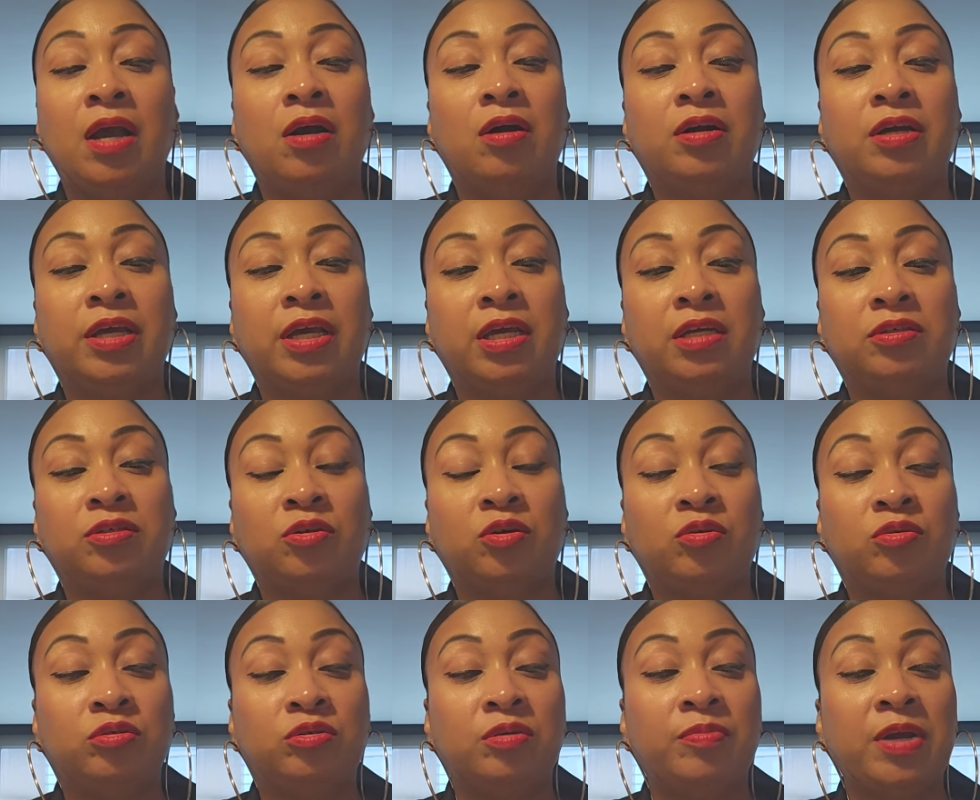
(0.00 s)
Okay,
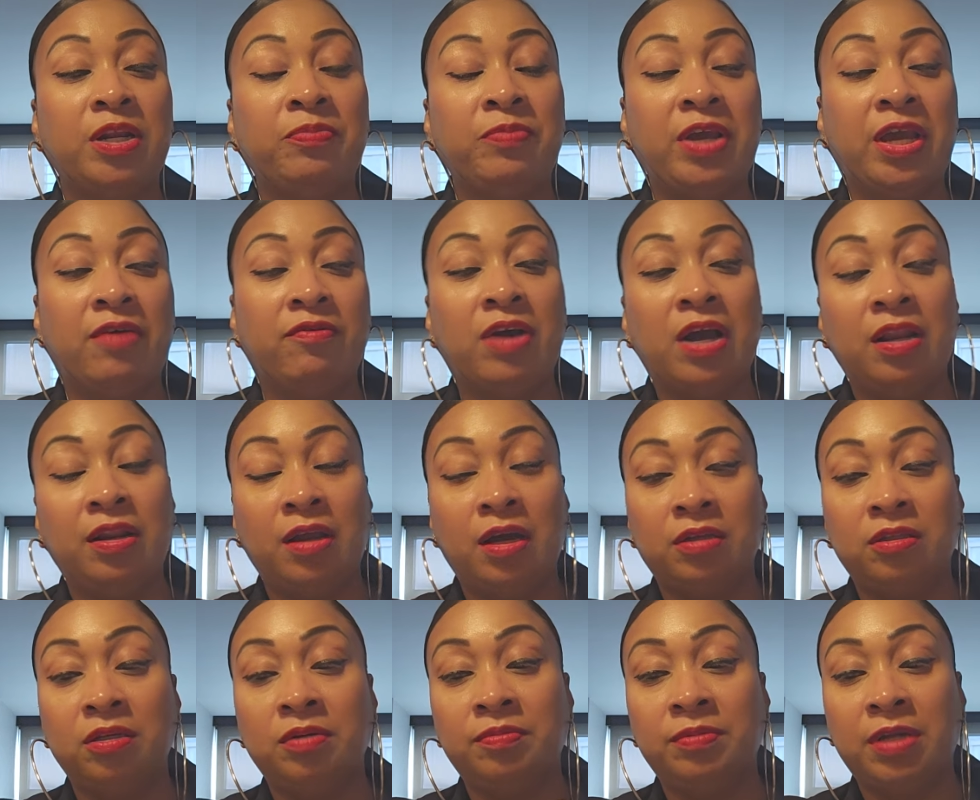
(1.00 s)
so somebody may have got
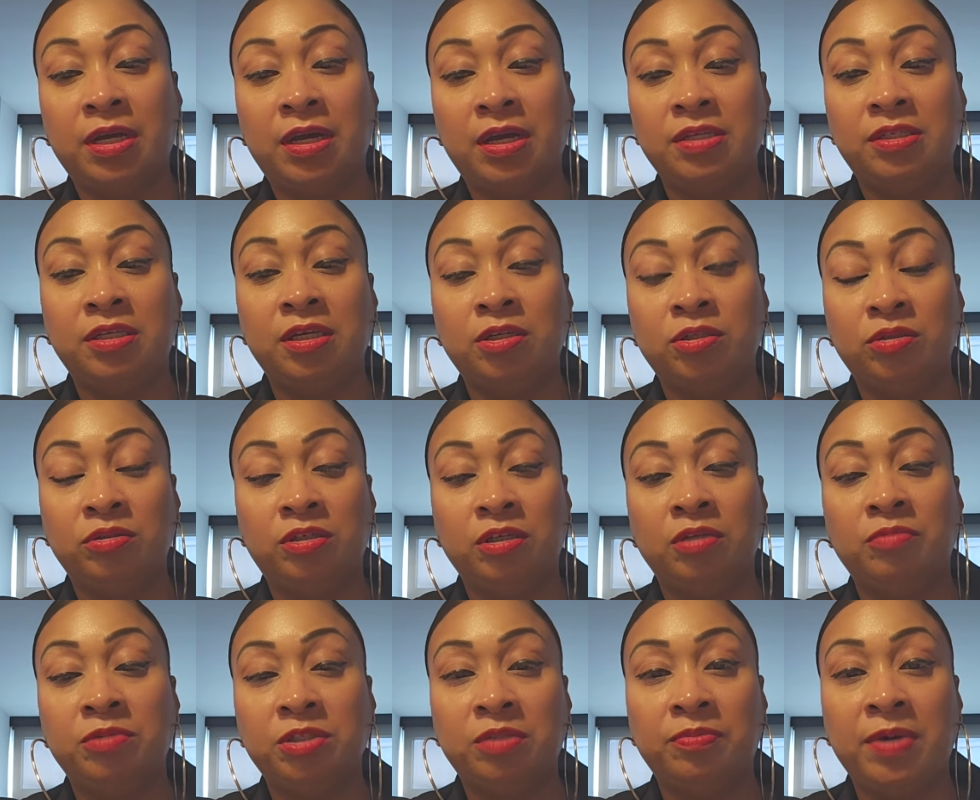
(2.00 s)
locked up. Like I said, you're
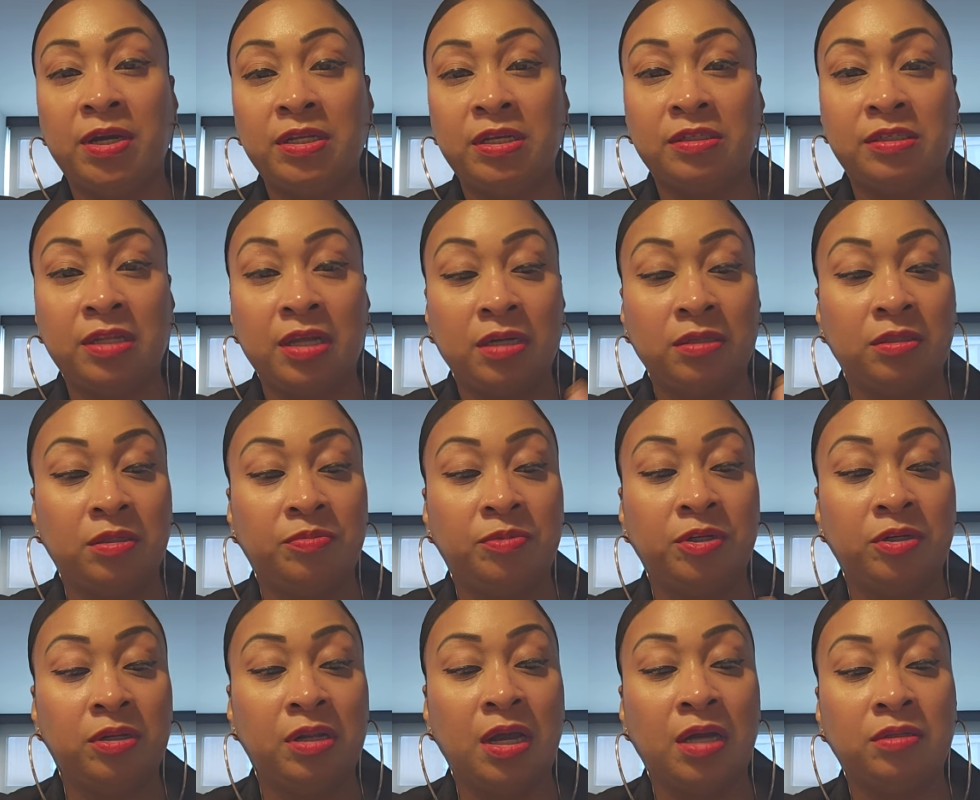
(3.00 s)
dealing with somebody that's locked up.
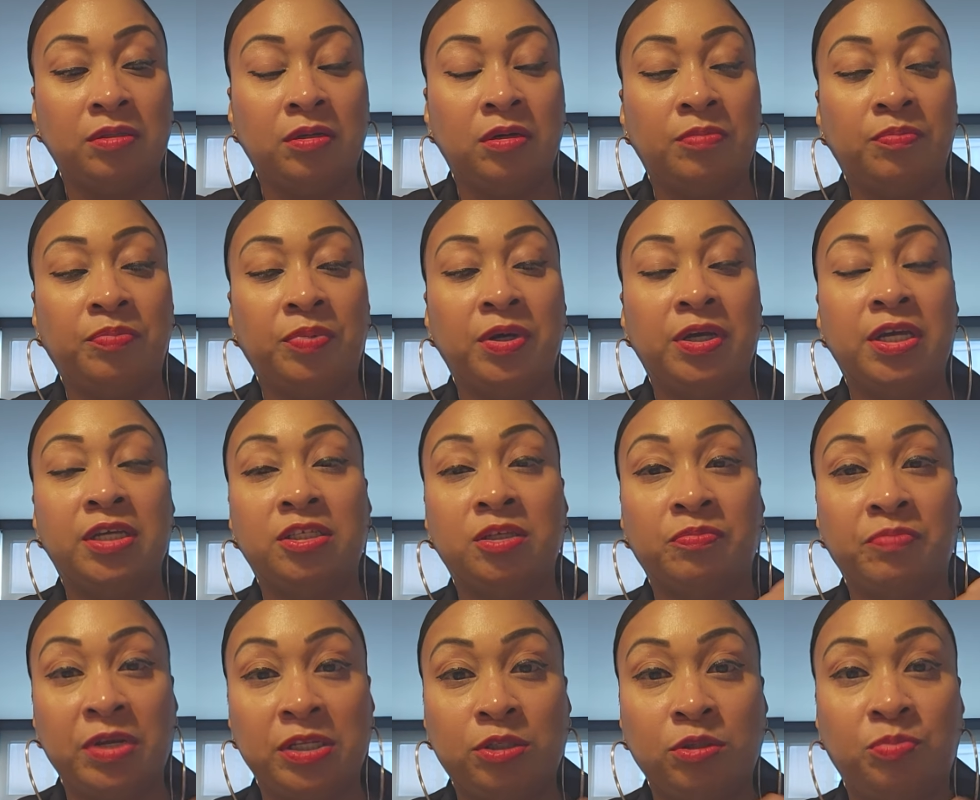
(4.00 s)
You're locked up, but it's a
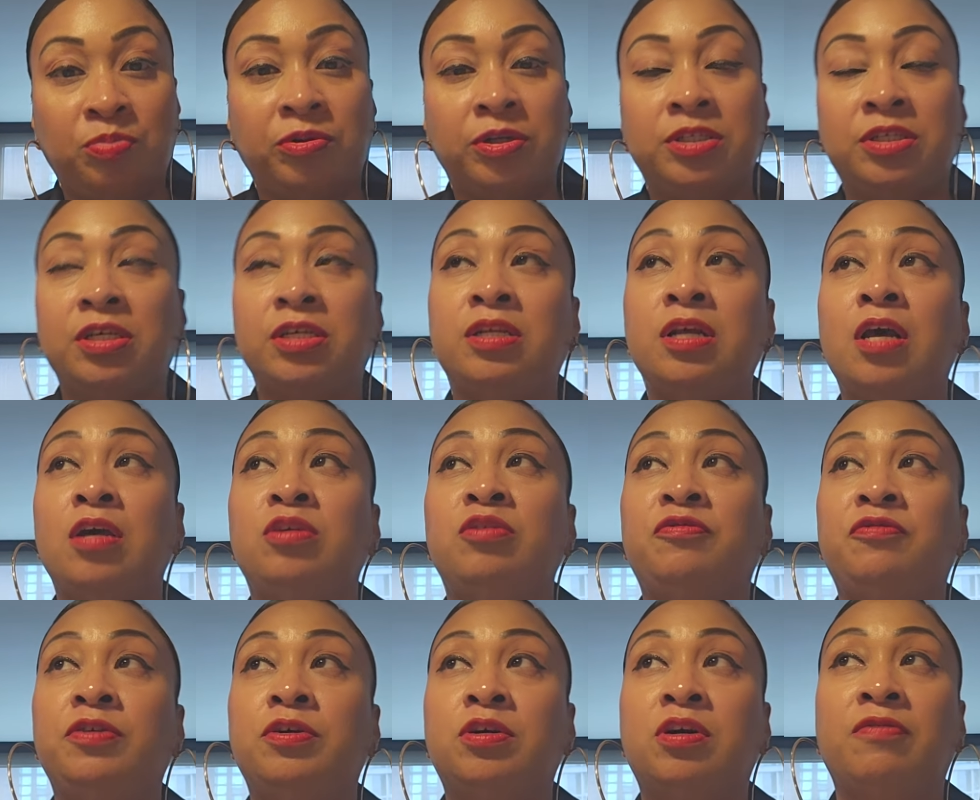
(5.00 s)
mental prison.
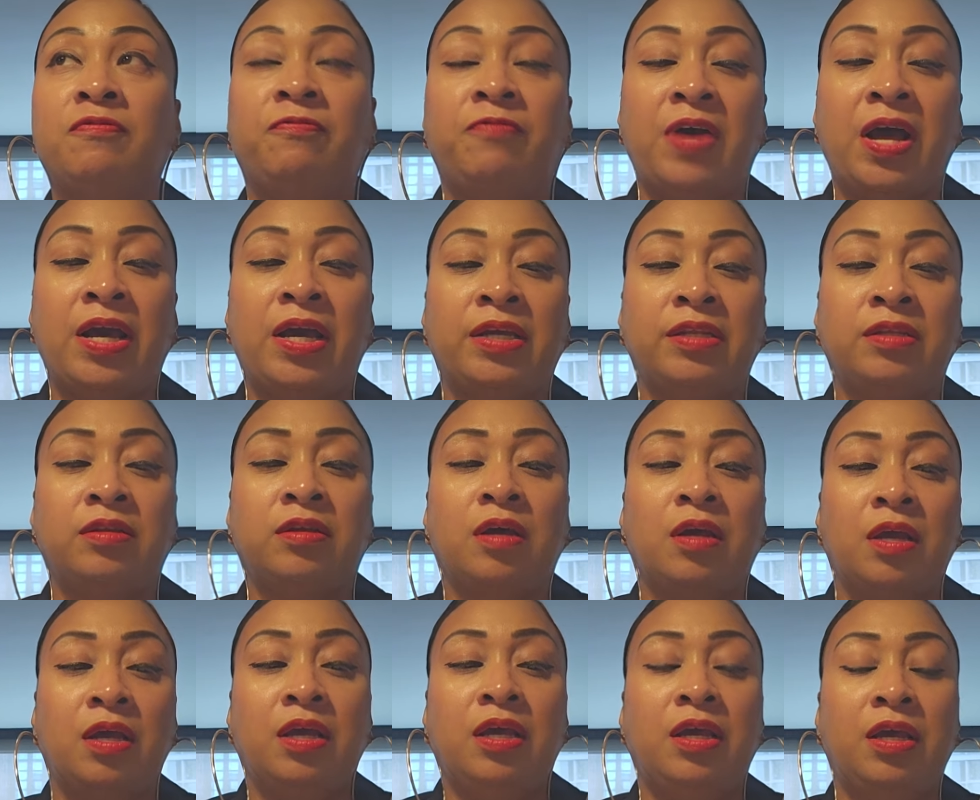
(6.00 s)
You feel confined
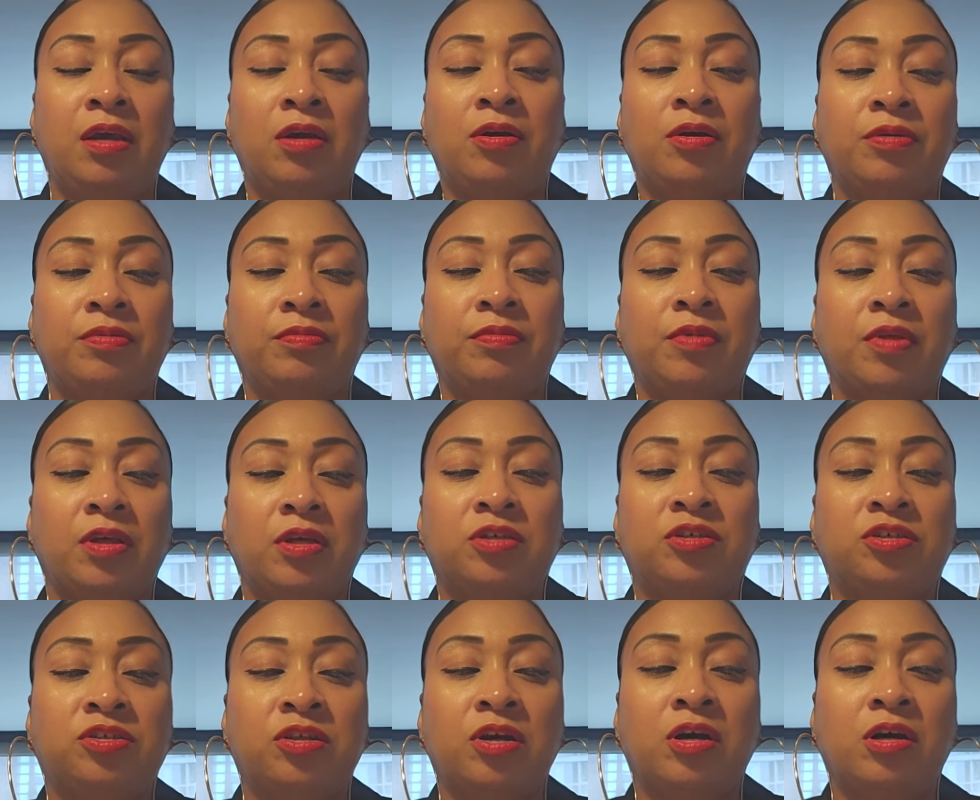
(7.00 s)
here,
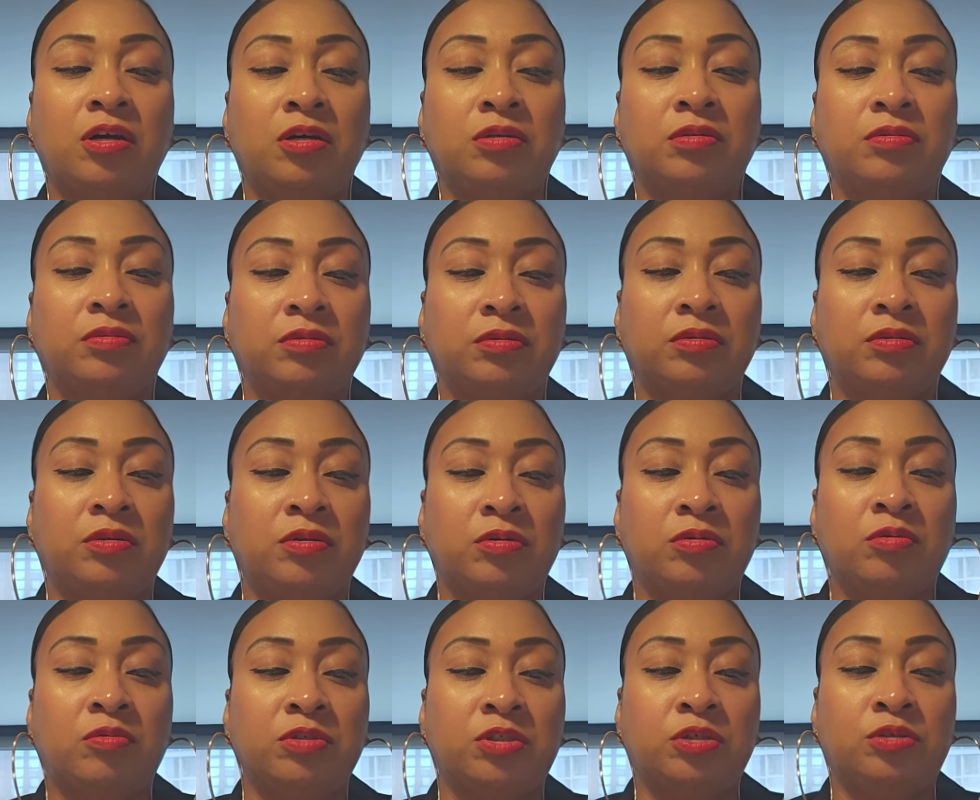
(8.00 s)
stuck. You
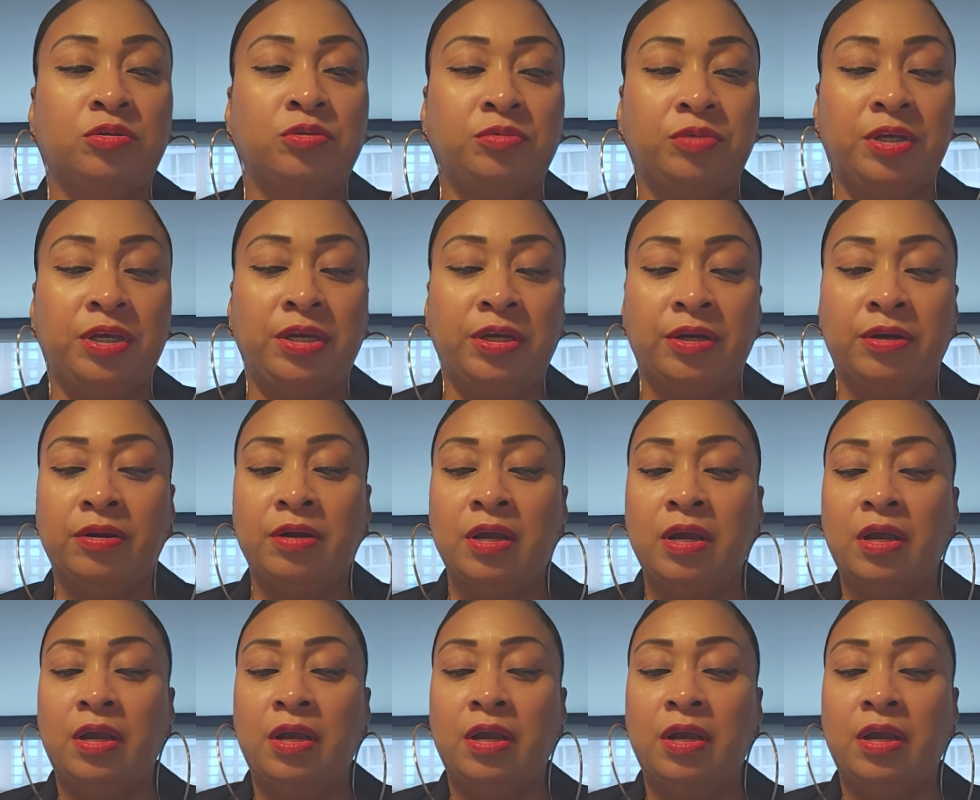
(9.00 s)
don't know what to do here.